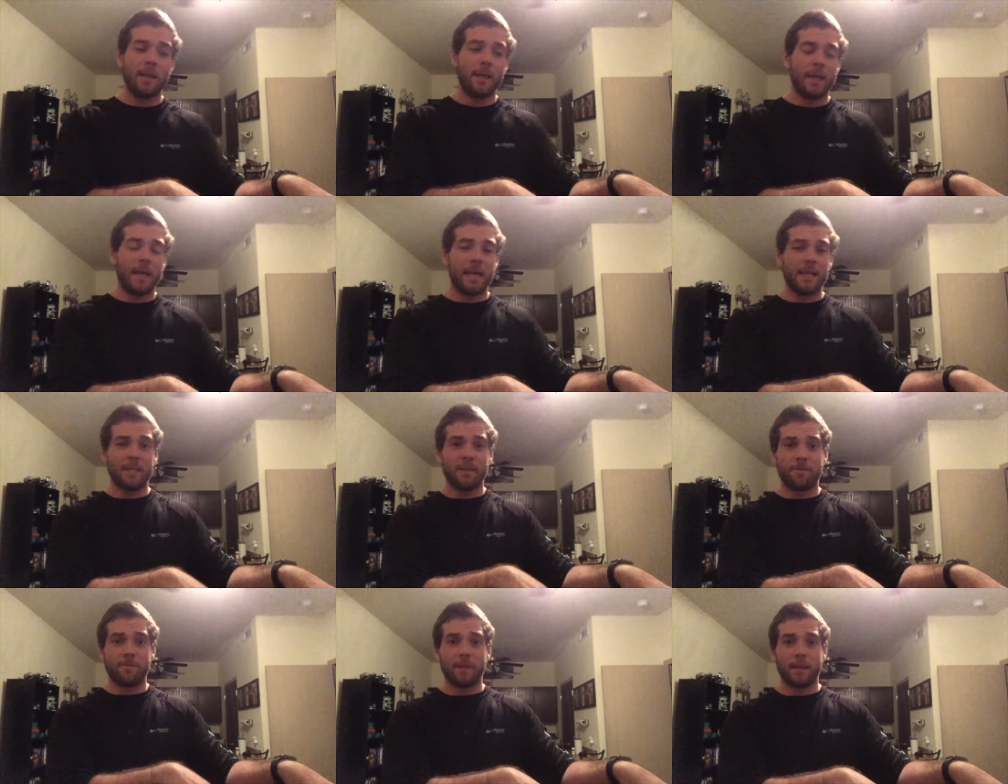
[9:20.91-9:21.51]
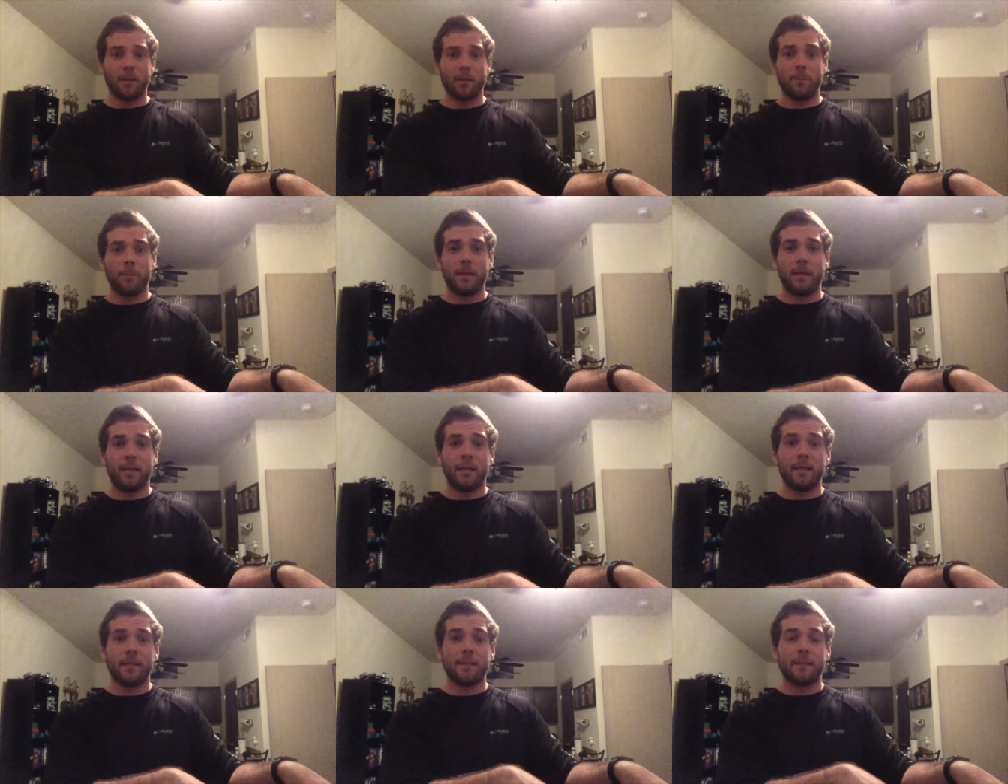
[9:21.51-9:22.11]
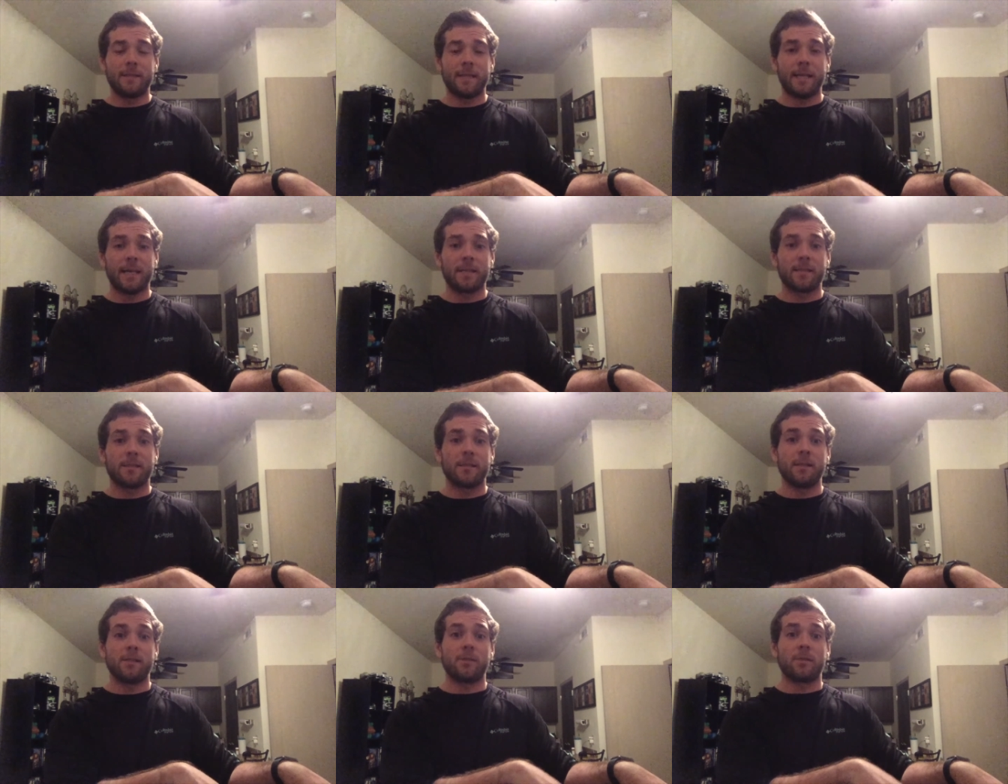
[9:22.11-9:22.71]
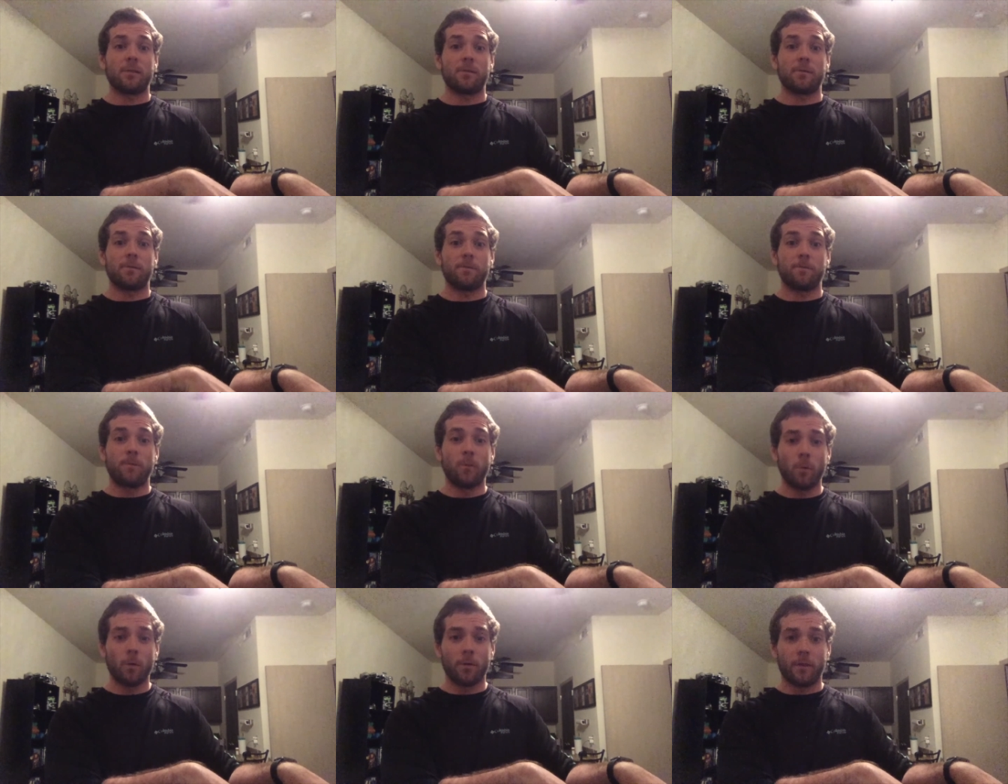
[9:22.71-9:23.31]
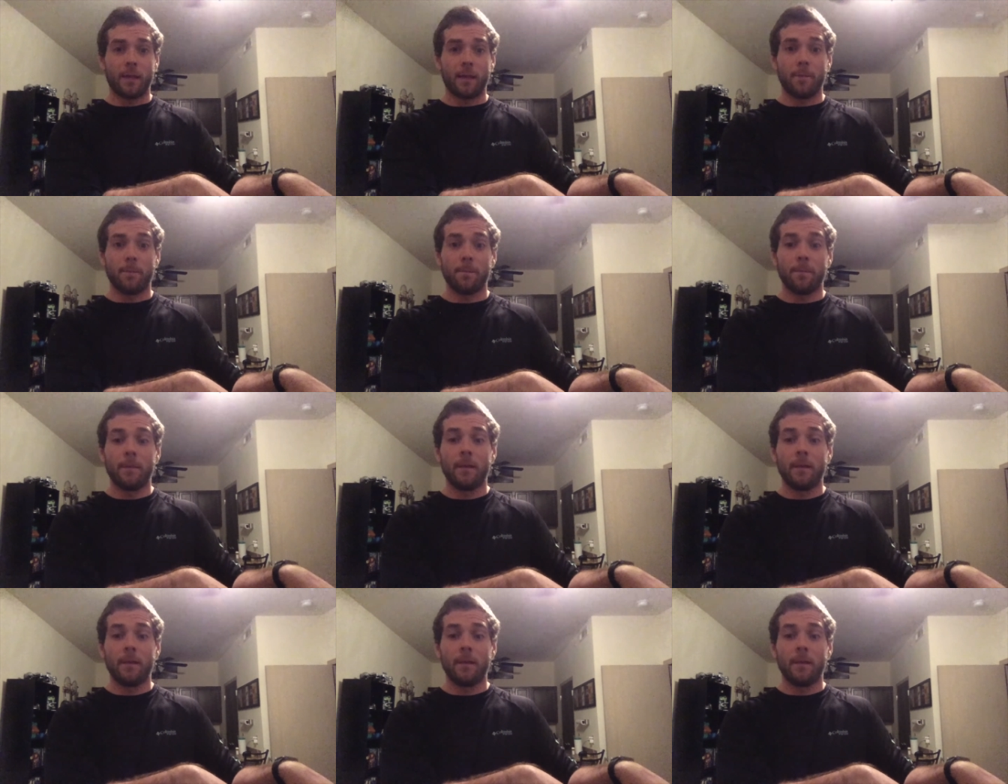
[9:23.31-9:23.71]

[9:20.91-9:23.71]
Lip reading: and developing Texas for them.